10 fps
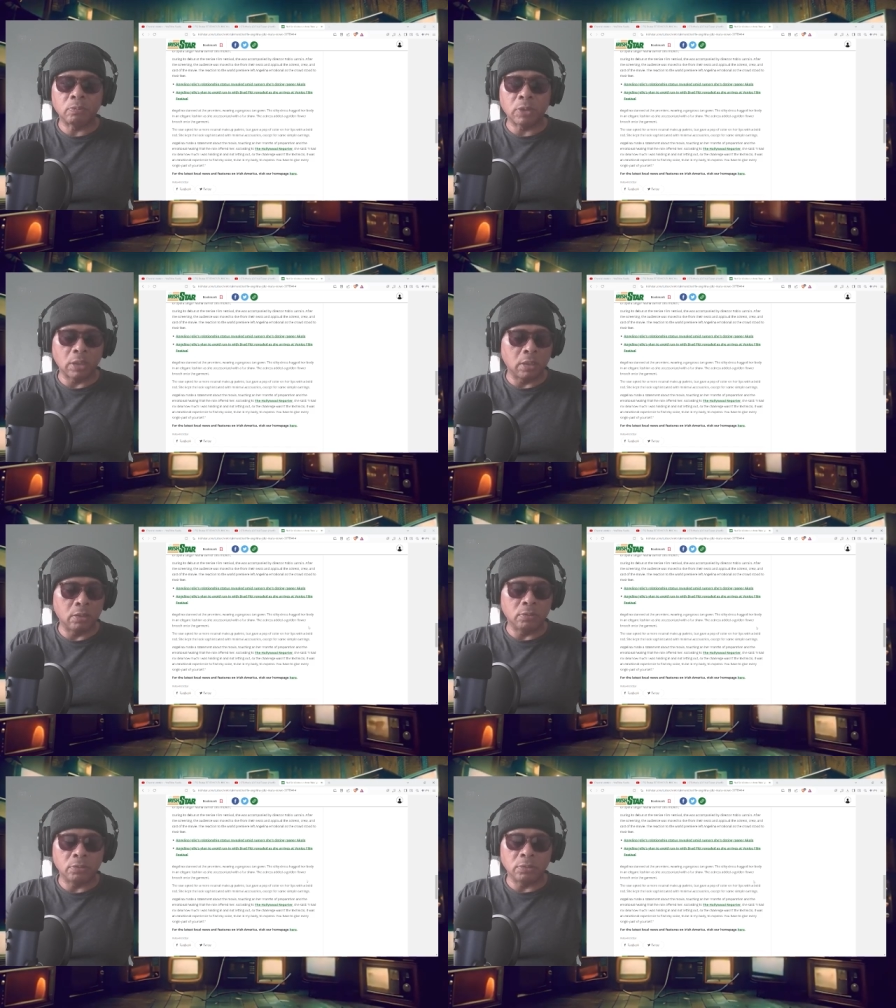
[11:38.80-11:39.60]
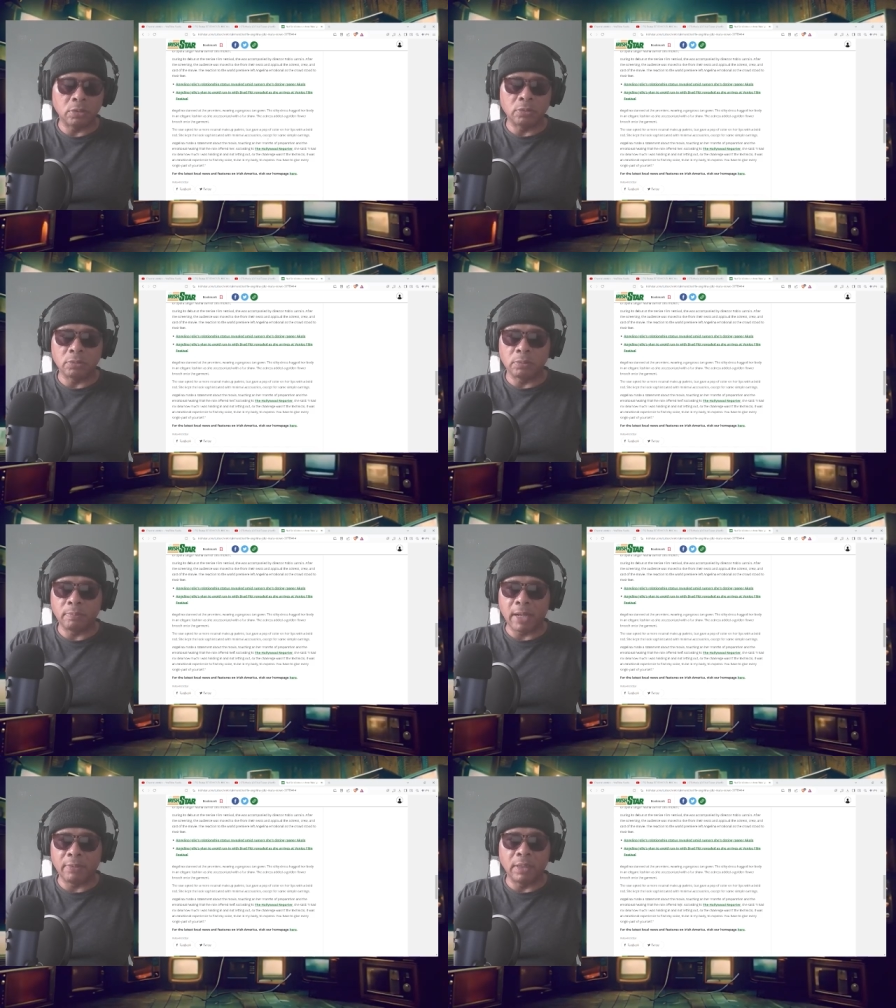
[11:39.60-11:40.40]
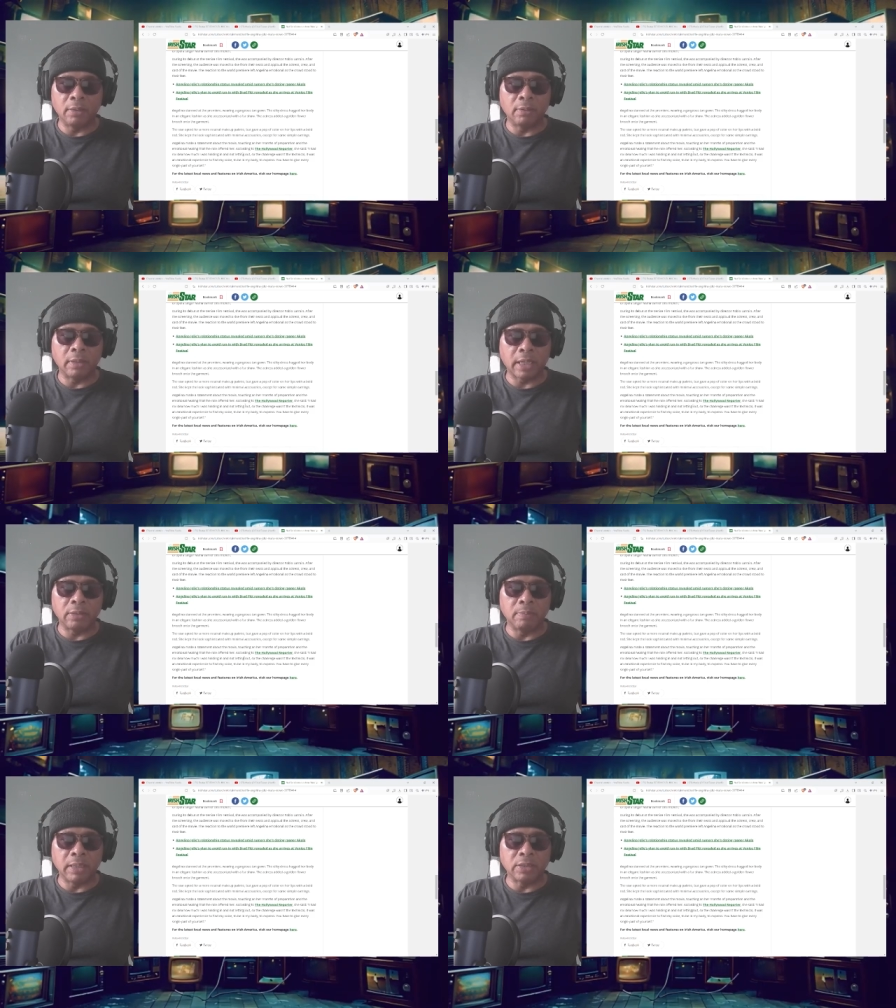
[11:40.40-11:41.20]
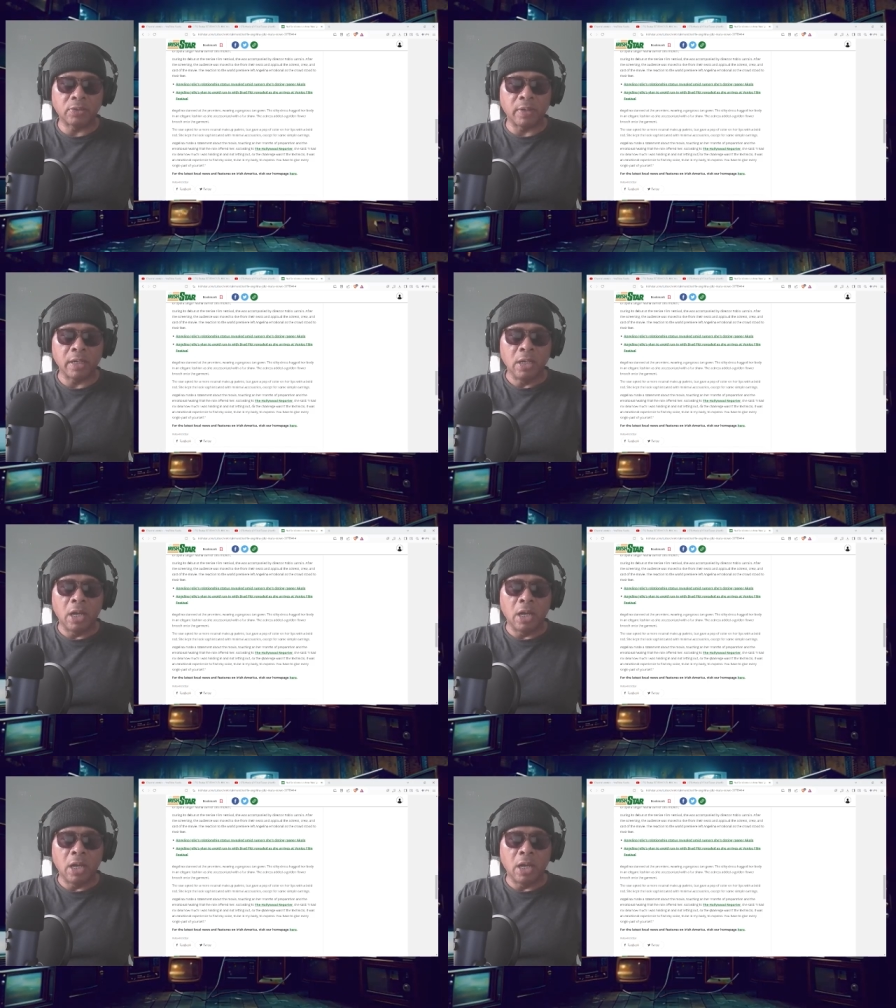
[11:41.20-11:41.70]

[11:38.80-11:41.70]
Close. Oh, battery low. I gotta make this quick.